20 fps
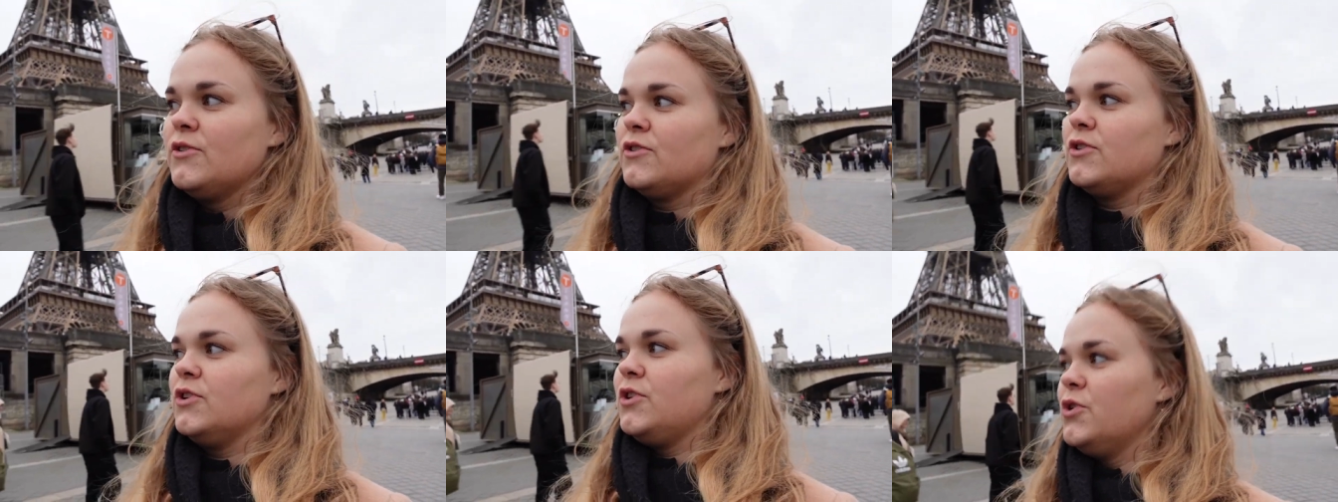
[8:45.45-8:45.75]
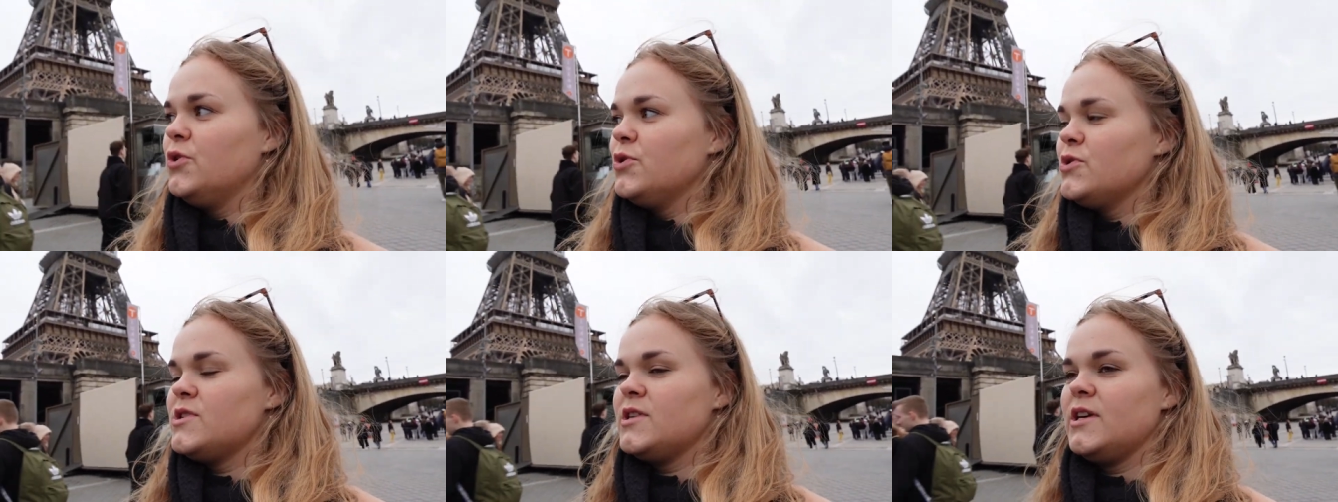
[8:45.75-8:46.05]
to
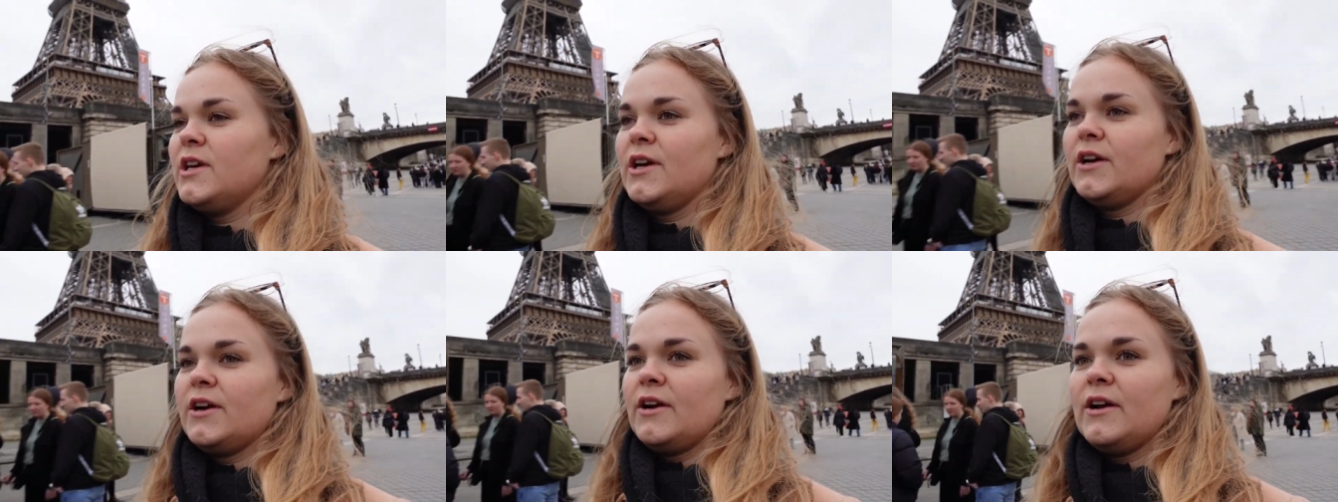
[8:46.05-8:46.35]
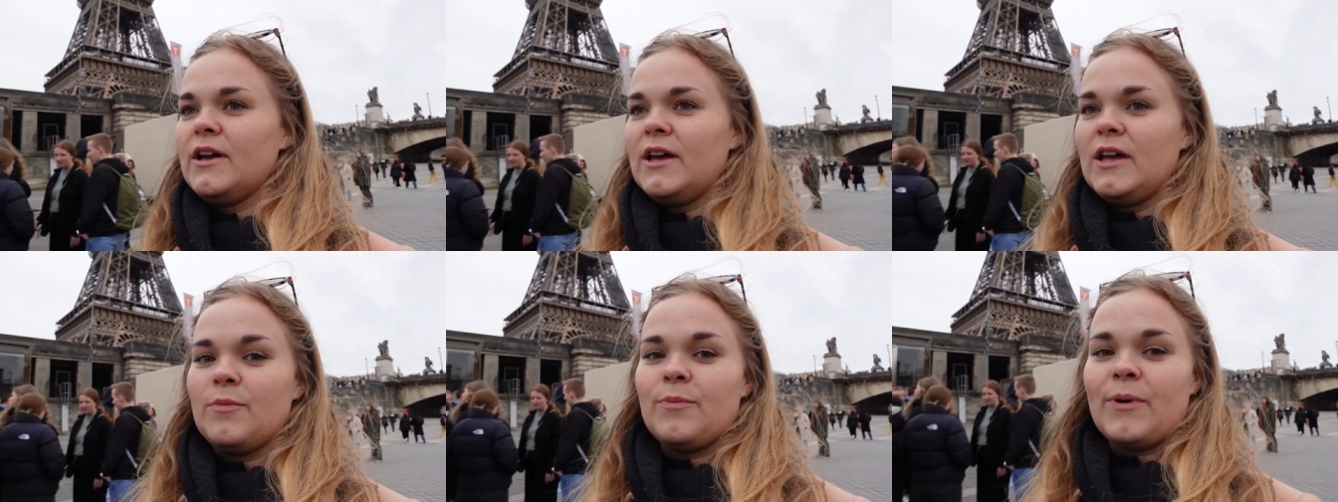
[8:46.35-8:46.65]
use here
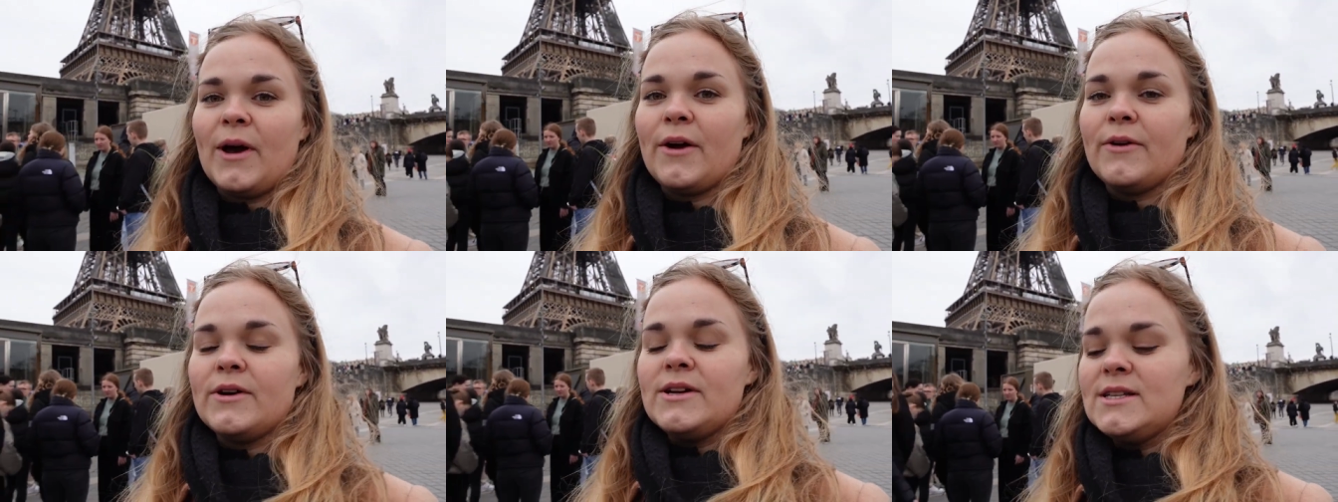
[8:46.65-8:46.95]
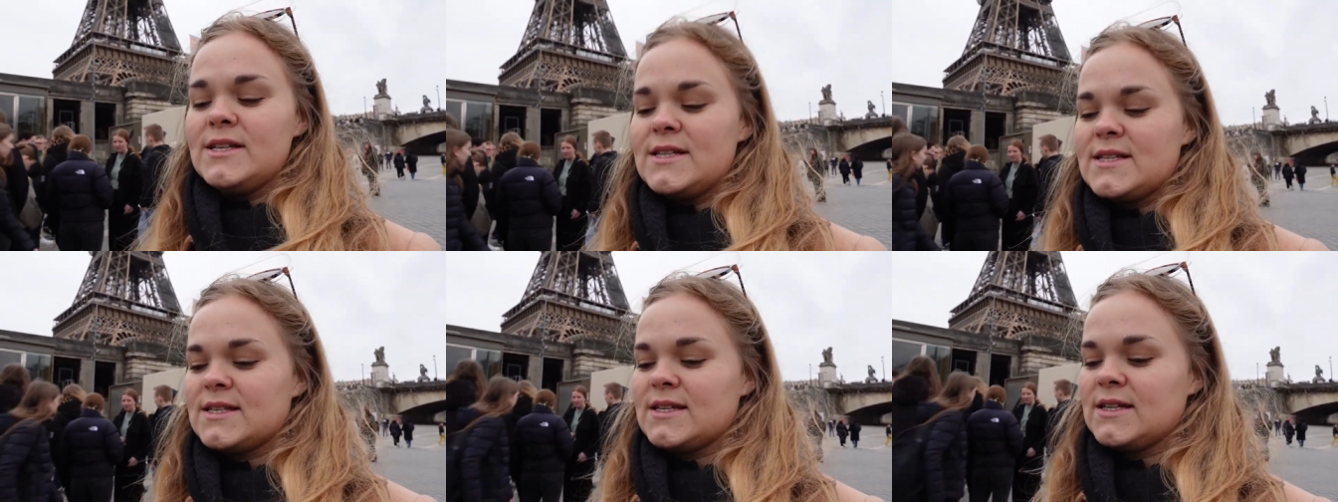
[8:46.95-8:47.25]
in
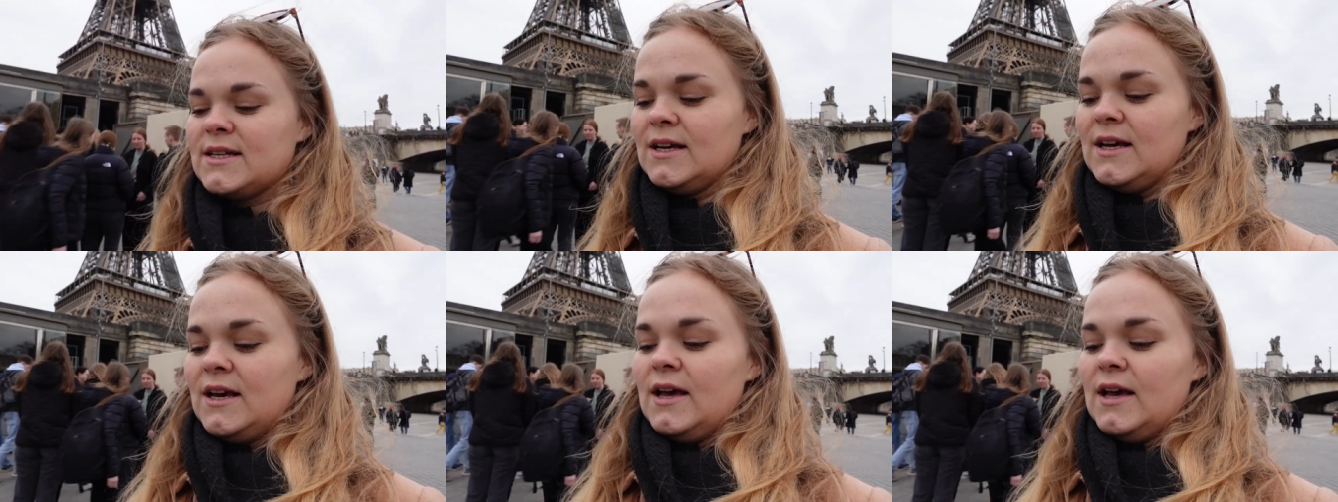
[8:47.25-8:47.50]
Paris,